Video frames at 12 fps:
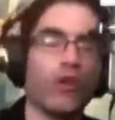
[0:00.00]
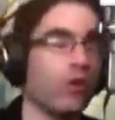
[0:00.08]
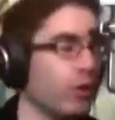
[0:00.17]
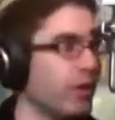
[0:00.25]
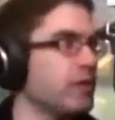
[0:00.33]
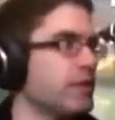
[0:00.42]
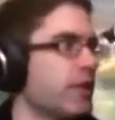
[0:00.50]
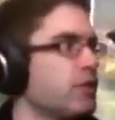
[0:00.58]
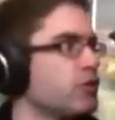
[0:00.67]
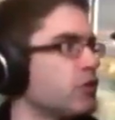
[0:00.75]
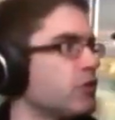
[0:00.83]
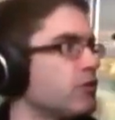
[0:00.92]

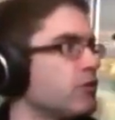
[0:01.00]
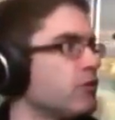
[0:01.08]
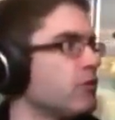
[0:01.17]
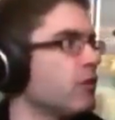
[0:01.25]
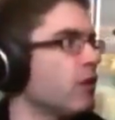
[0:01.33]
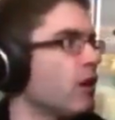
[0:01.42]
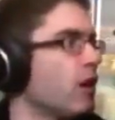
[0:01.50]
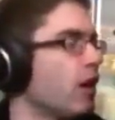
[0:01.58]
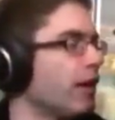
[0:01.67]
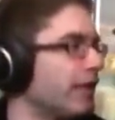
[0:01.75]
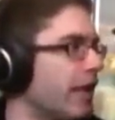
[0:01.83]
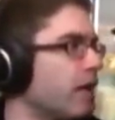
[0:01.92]
good-intentioned uh,
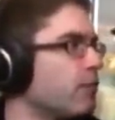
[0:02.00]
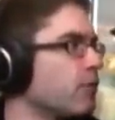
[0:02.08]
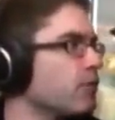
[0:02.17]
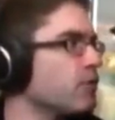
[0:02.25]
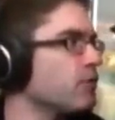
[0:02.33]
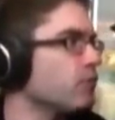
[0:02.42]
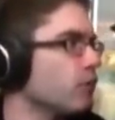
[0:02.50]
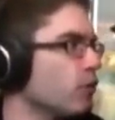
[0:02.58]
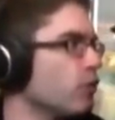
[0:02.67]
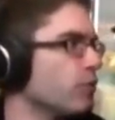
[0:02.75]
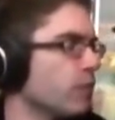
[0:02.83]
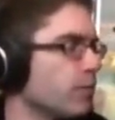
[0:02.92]
gamers,
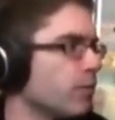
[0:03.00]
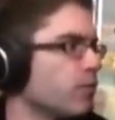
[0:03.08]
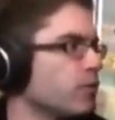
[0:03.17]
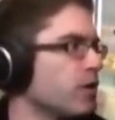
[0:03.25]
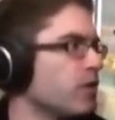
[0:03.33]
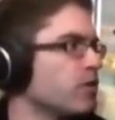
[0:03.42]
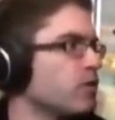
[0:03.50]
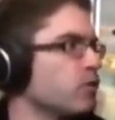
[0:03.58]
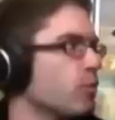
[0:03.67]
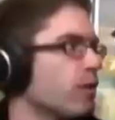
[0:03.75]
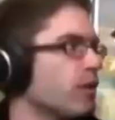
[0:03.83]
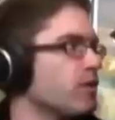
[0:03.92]
youth, people in their teens and
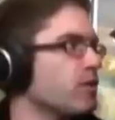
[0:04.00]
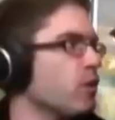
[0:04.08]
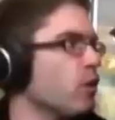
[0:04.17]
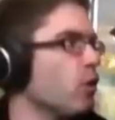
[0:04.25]
twenties,